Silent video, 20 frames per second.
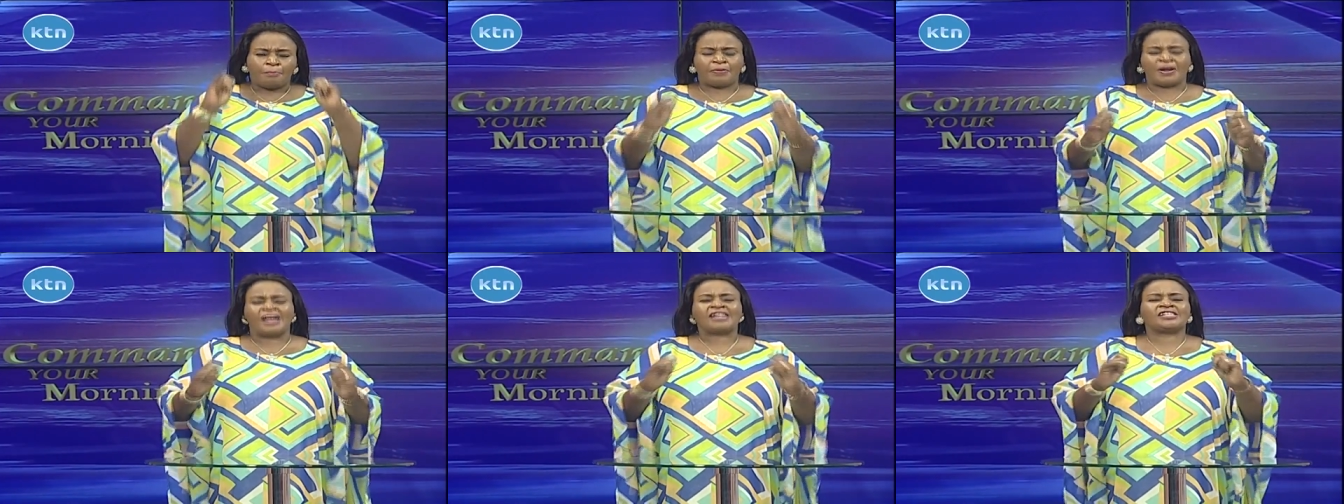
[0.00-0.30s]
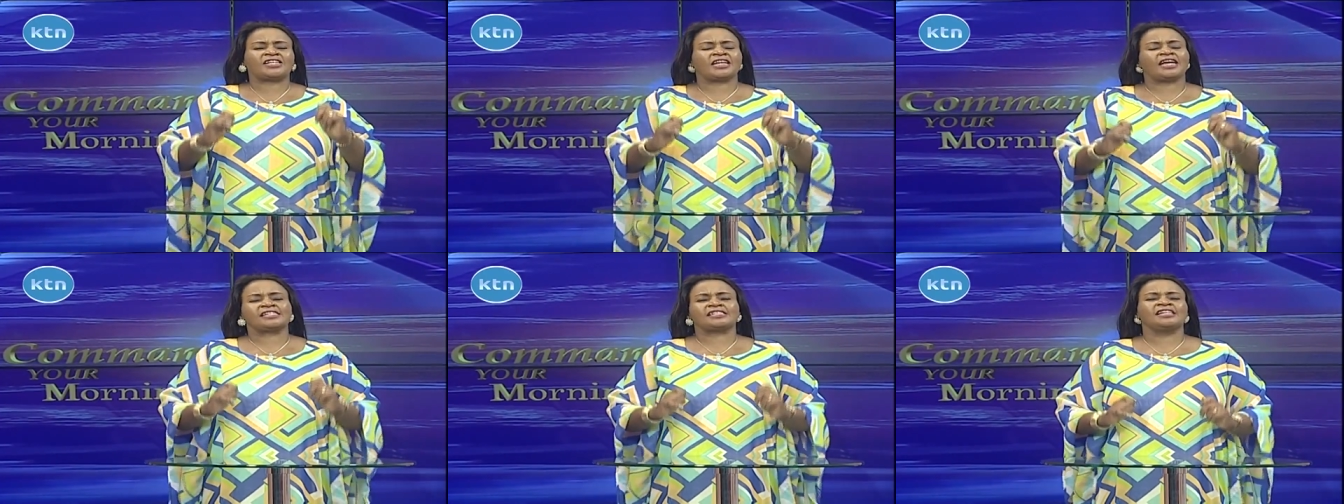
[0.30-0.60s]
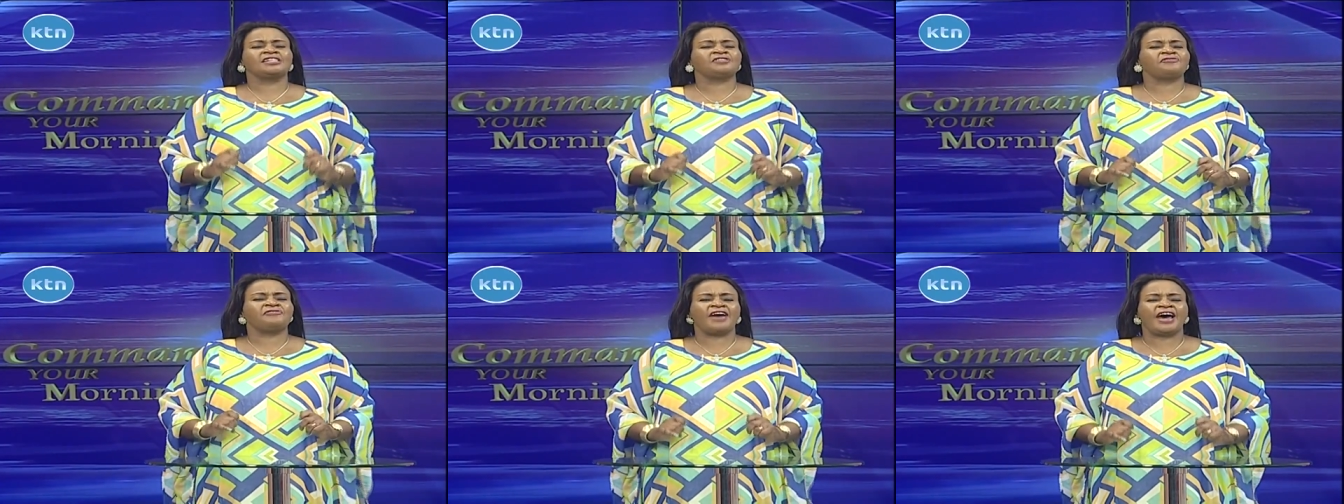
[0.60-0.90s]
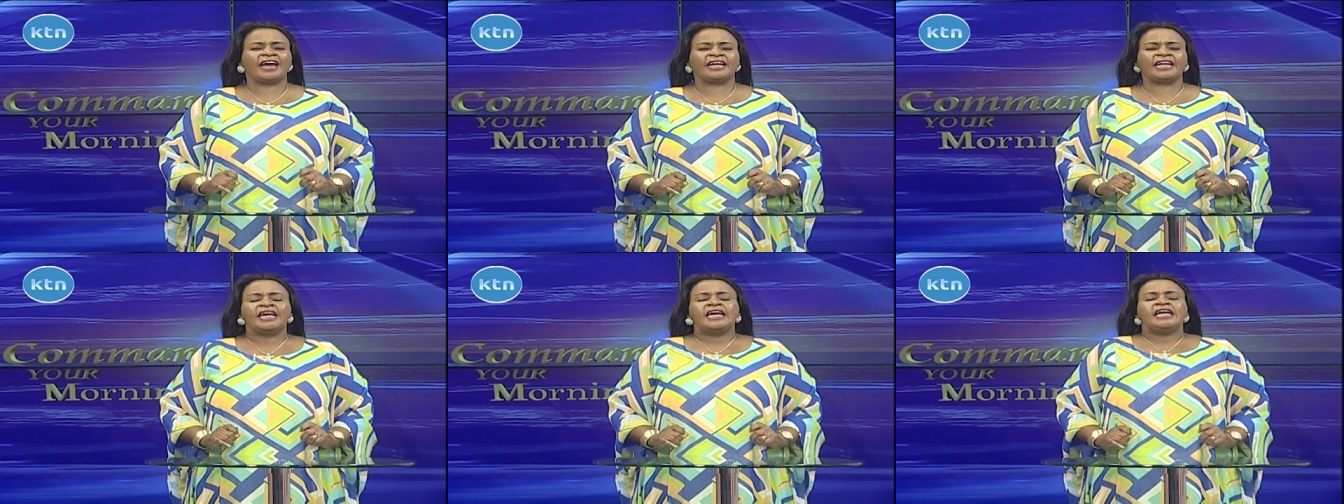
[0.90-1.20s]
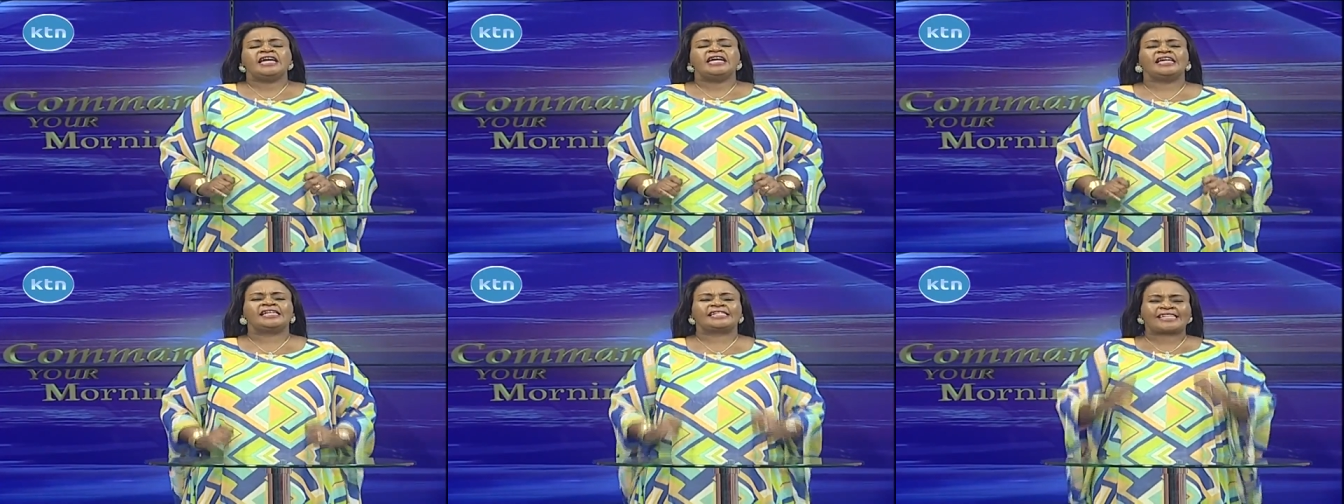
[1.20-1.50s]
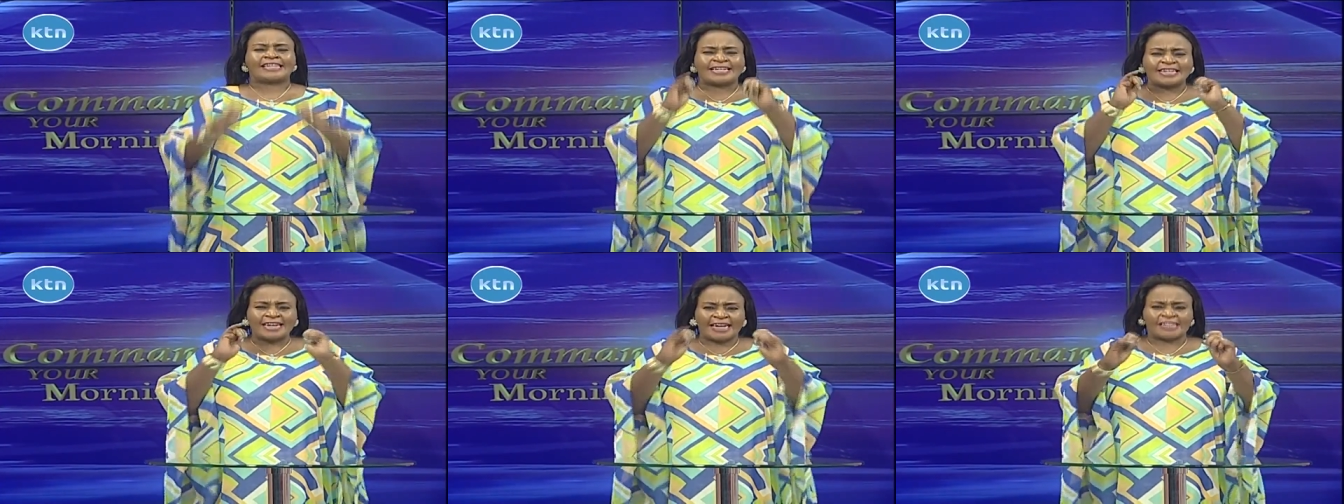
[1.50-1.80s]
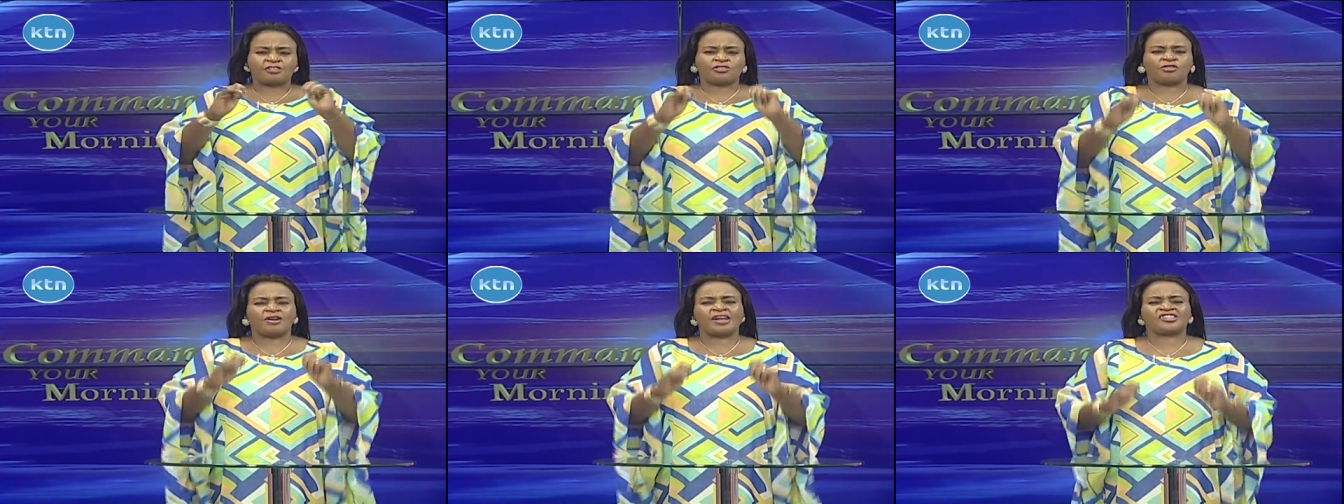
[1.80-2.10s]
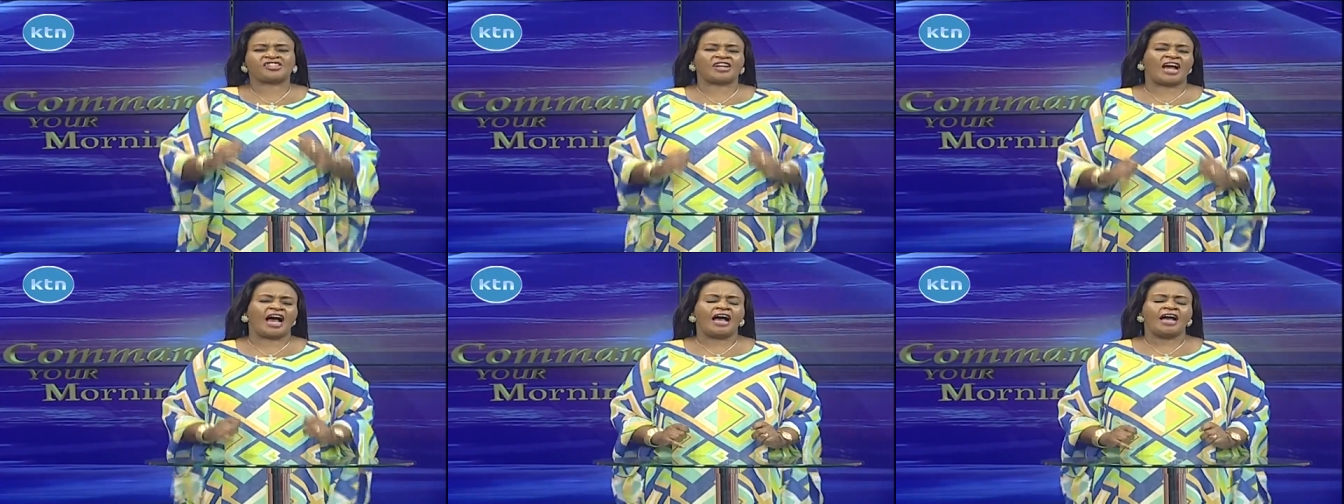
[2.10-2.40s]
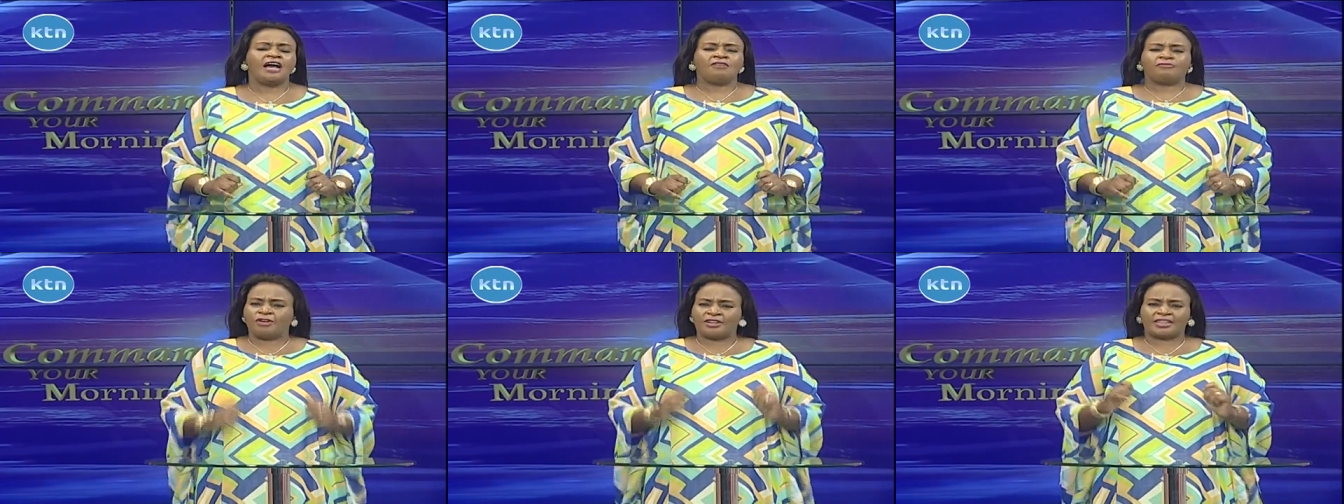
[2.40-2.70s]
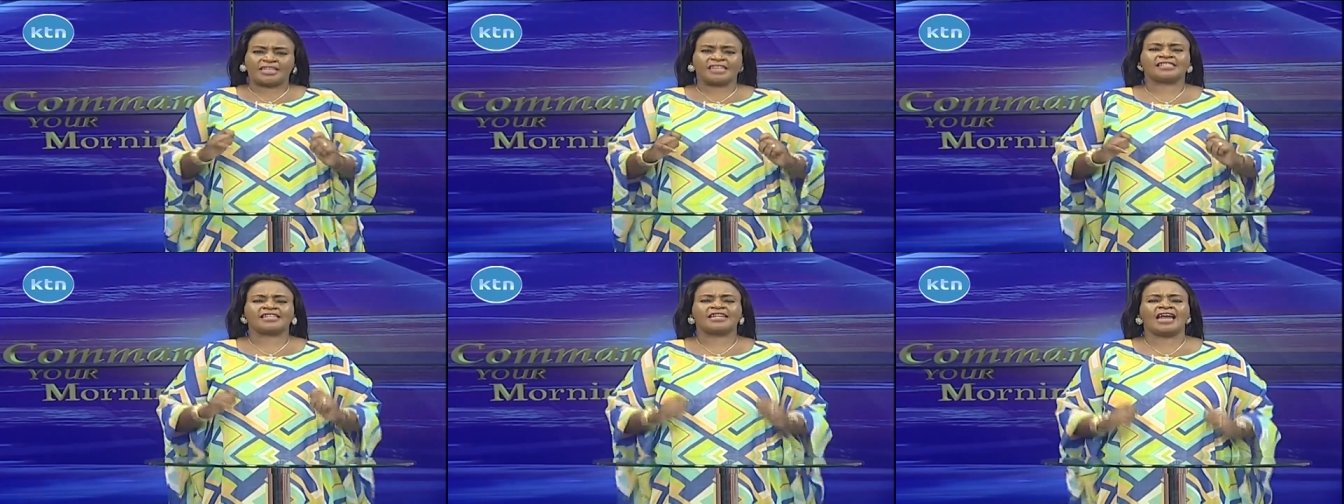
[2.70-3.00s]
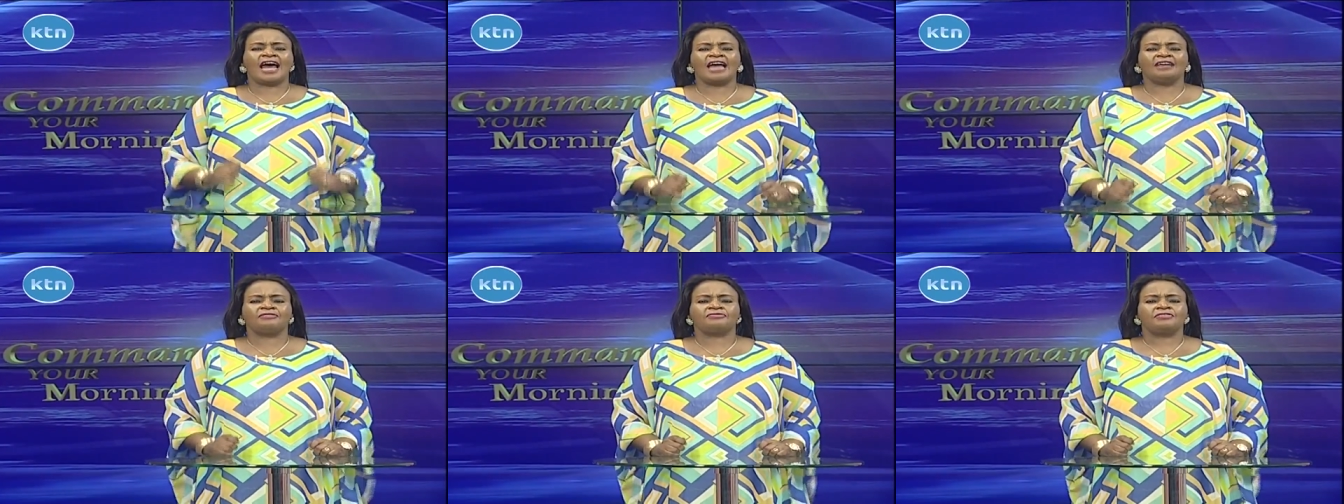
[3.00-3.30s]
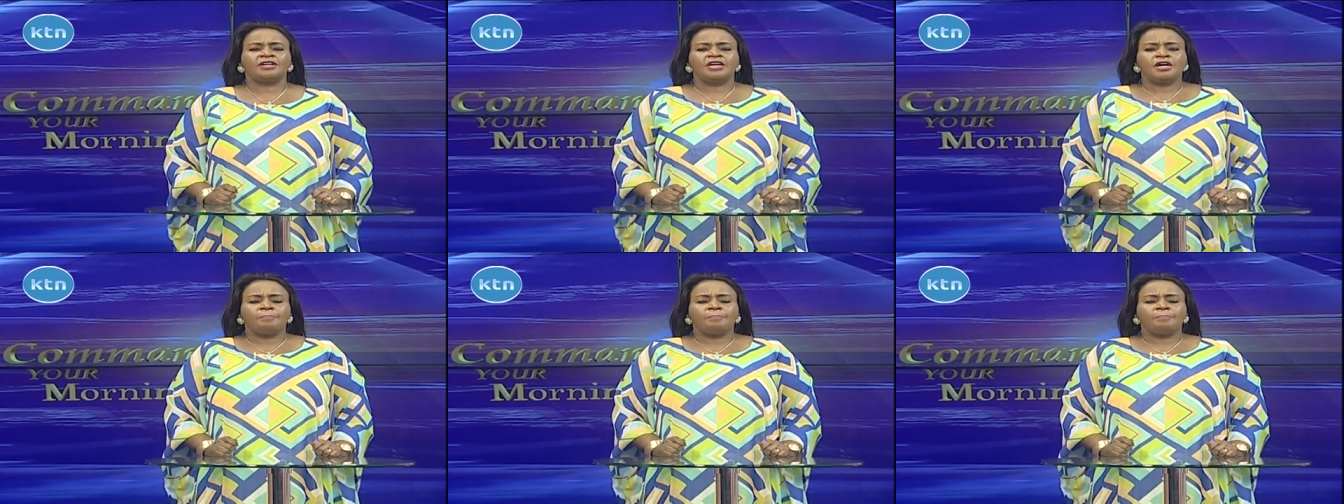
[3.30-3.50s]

precious, it's very, it's great treasure for this life